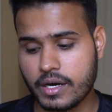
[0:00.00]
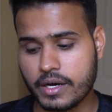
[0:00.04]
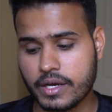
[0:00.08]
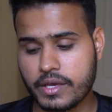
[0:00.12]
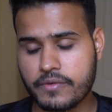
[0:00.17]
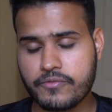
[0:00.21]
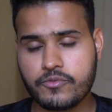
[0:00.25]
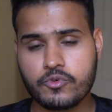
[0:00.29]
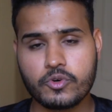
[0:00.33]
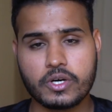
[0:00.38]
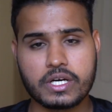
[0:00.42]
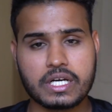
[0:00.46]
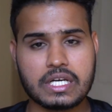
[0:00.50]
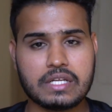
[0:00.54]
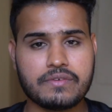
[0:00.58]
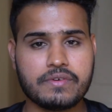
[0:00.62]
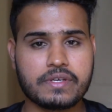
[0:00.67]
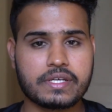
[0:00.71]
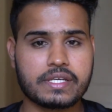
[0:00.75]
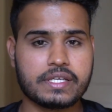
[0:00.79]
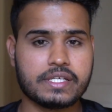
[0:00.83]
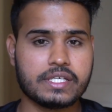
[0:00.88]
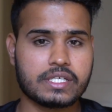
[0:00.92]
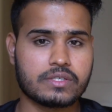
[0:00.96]
If you are
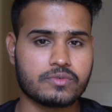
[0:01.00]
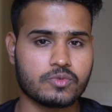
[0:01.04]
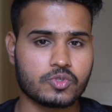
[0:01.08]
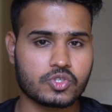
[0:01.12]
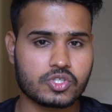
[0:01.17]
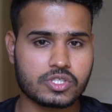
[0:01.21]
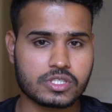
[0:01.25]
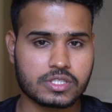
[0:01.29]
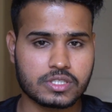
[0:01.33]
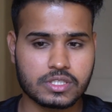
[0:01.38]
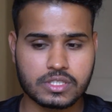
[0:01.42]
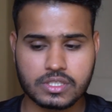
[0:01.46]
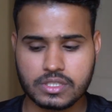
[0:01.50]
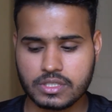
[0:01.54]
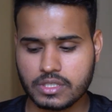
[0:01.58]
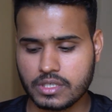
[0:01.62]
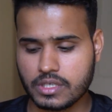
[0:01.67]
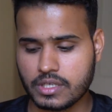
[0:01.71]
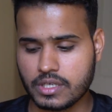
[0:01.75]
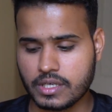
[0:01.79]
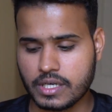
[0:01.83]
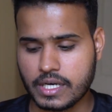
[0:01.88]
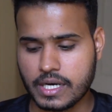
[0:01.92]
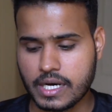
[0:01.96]
living near Worcester,
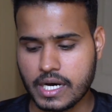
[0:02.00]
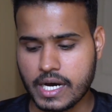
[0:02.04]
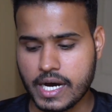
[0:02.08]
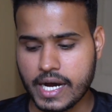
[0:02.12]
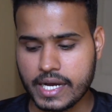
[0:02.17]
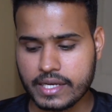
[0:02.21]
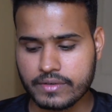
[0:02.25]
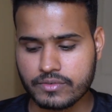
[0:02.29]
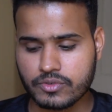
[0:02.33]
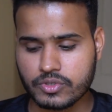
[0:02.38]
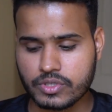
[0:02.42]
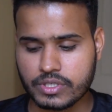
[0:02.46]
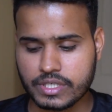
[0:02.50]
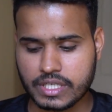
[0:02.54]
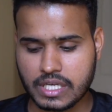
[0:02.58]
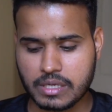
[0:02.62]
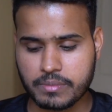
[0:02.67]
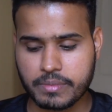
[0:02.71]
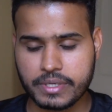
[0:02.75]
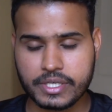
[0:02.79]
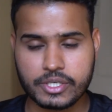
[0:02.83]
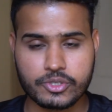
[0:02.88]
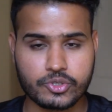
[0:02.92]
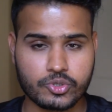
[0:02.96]
I would
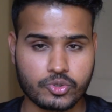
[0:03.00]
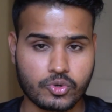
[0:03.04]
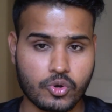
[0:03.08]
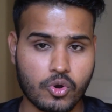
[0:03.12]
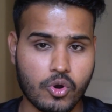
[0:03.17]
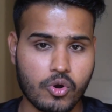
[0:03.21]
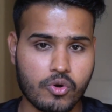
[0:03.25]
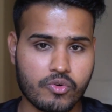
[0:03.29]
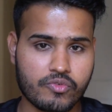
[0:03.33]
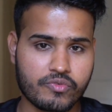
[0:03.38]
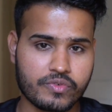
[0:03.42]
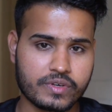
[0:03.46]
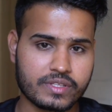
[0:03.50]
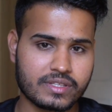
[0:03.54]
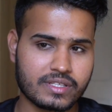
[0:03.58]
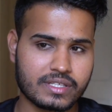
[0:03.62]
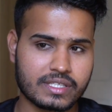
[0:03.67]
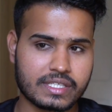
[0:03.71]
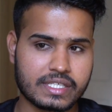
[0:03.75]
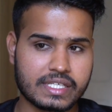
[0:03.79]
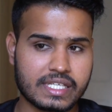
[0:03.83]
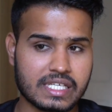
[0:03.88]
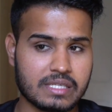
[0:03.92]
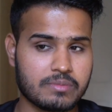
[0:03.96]
recommend you to go with
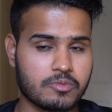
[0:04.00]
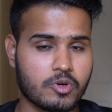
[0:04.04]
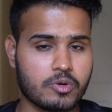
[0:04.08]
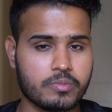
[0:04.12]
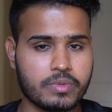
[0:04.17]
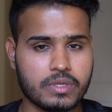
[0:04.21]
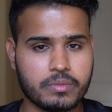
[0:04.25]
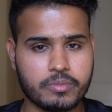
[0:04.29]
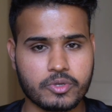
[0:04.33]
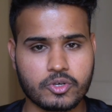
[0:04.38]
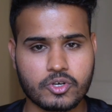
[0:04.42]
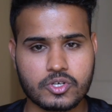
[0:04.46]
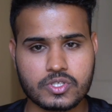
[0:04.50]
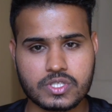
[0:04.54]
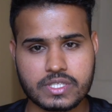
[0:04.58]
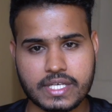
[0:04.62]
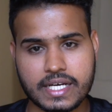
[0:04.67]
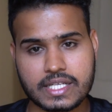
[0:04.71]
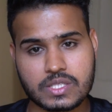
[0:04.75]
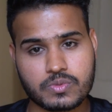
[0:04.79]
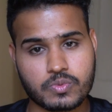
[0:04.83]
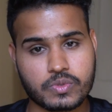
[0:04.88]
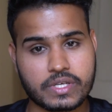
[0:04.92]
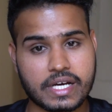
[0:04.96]
T-Mobile, because
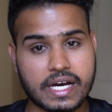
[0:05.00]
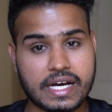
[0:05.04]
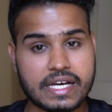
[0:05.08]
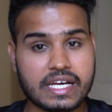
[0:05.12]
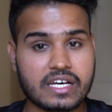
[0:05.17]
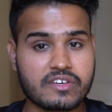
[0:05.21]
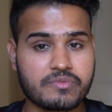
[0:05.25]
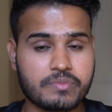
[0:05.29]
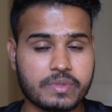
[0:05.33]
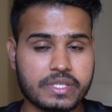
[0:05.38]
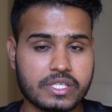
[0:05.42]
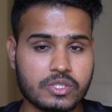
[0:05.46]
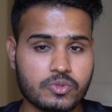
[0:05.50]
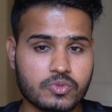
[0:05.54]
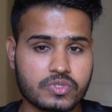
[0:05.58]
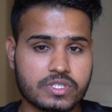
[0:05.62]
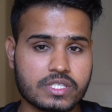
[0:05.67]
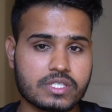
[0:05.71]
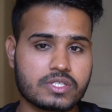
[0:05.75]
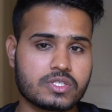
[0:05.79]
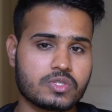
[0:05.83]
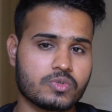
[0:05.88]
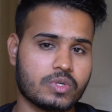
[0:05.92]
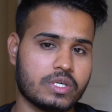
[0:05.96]
that's what I have been
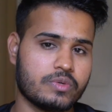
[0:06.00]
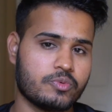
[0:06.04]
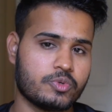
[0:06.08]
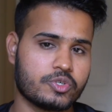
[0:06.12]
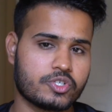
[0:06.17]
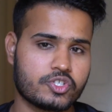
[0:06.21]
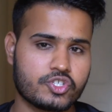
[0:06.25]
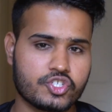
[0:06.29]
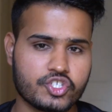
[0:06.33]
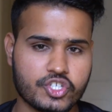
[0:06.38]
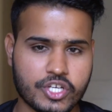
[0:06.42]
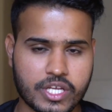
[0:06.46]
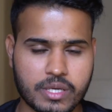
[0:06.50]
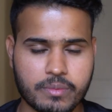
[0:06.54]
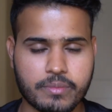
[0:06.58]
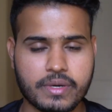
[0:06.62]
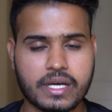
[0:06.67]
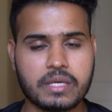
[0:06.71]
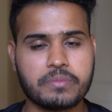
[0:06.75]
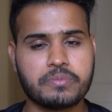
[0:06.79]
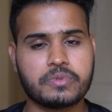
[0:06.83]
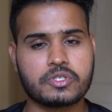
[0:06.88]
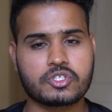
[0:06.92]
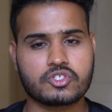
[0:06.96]
using. So I would share
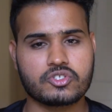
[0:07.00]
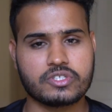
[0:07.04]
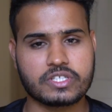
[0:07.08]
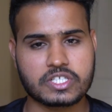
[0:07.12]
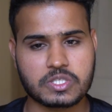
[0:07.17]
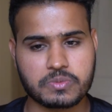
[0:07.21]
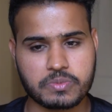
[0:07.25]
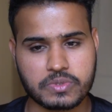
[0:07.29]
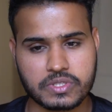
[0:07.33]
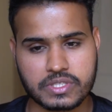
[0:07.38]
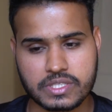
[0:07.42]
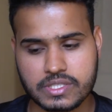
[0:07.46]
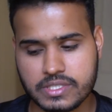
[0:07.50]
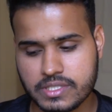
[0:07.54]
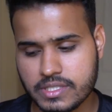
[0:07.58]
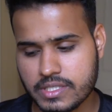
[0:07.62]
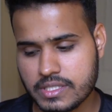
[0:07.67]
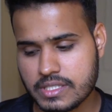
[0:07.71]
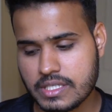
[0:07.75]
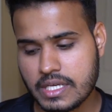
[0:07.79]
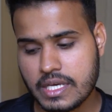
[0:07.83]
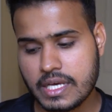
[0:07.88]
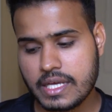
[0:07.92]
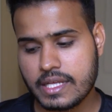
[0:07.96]
my personal
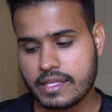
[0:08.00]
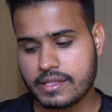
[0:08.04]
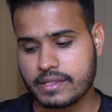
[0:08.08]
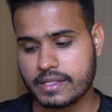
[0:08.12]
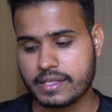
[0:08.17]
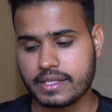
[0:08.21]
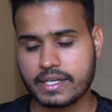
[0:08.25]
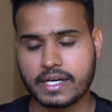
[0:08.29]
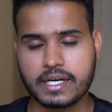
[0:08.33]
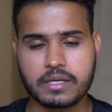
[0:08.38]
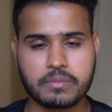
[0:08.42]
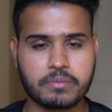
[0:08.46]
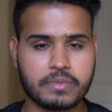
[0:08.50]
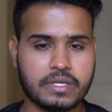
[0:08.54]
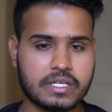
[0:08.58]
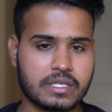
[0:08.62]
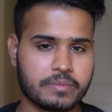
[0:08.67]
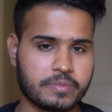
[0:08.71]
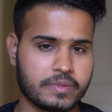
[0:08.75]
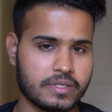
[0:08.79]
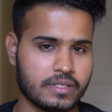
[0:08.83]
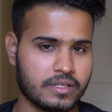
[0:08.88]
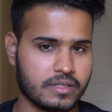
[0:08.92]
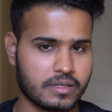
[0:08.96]
experiences. There are
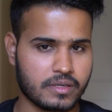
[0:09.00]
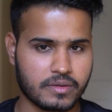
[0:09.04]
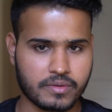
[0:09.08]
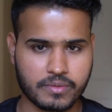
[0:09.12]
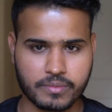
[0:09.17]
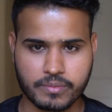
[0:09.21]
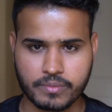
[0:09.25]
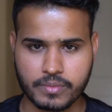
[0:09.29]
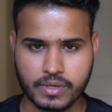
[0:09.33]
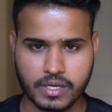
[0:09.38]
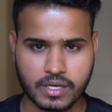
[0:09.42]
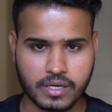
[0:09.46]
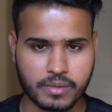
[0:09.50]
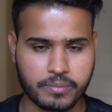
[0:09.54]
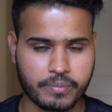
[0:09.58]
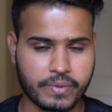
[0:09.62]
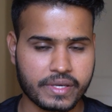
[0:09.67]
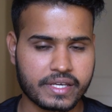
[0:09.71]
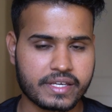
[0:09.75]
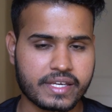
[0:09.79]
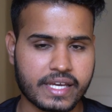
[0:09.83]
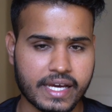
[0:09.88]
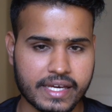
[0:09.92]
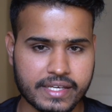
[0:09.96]
multiple
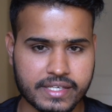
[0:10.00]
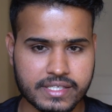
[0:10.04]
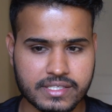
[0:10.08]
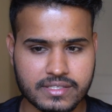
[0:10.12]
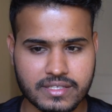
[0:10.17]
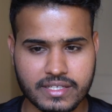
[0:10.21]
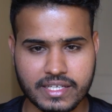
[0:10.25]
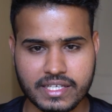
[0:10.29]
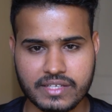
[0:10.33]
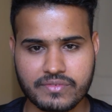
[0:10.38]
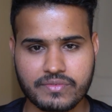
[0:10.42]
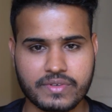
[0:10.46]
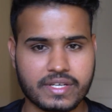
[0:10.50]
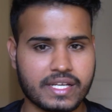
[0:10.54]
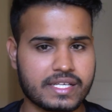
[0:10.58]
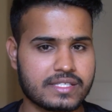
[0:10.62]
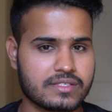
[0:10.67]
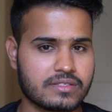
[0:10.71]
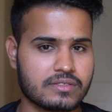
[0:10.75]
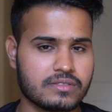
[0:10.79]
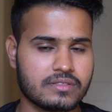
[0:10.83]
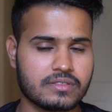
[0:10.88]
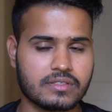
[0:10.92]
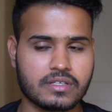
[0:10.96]
big carriers like
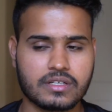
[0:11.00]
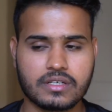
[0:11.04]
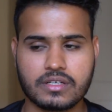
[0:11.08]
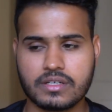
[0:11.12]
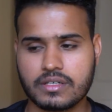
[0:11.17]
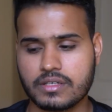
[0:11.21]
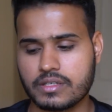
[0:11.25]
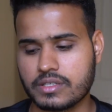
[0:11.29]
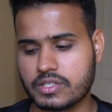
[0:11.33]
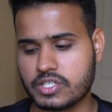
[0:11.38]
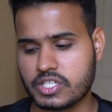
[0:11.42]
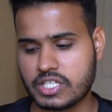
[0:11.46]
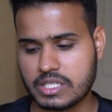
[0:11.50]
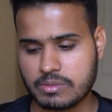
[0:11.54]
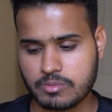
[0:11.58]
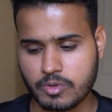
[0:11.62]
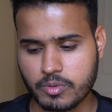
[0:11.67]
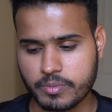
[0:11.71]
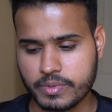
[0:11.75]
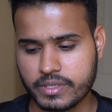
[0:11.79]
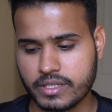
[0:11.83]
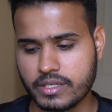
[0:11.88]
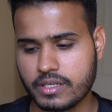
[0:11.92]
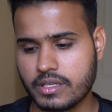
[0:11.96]
Verizon,
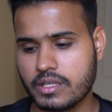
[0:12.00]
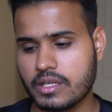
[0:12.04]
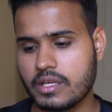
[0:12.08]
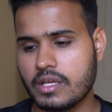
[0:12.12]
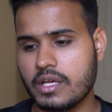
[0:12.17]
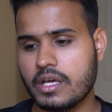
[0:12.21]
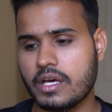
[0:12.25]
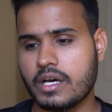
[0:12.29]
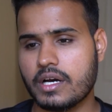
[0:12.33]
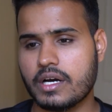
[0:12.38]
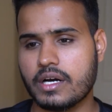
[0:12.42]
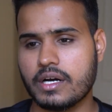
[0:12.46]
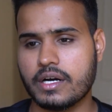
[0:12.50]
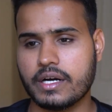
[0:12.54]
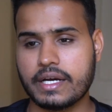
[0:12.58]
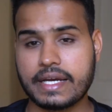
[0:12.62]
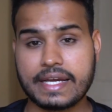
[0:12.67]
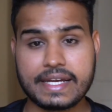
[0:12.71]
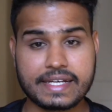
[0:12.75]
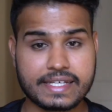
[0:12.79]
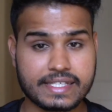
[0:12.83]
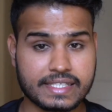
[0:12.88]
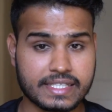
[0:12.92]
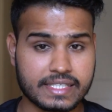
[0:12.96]
T-Mobile,
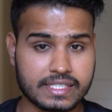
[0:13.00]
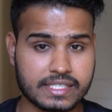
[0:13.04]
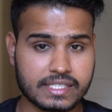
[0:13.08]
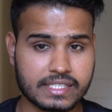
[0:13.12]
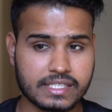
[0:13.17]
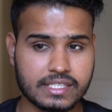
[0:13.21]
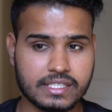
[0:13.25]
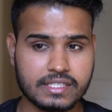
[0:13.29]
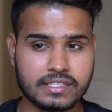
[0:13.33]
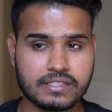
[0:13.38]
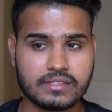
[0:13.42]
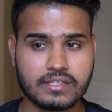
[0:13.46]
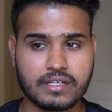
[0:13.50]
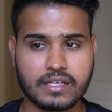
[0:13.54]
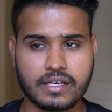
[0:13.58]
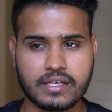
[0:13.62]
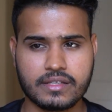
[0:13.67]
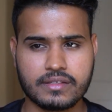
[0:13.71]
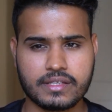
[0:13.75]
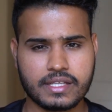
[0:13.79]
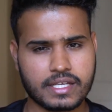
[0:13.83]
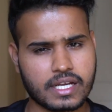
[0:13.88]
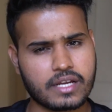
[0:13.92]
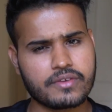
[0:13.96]
AT&T,
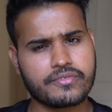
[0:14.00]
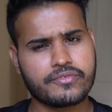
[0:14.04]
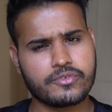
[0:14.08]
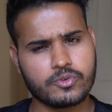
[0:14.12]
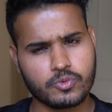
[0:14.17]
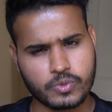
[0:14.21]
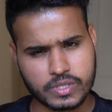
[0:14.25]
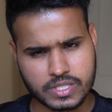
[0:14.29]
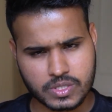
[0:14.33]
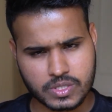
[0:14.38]
and there are few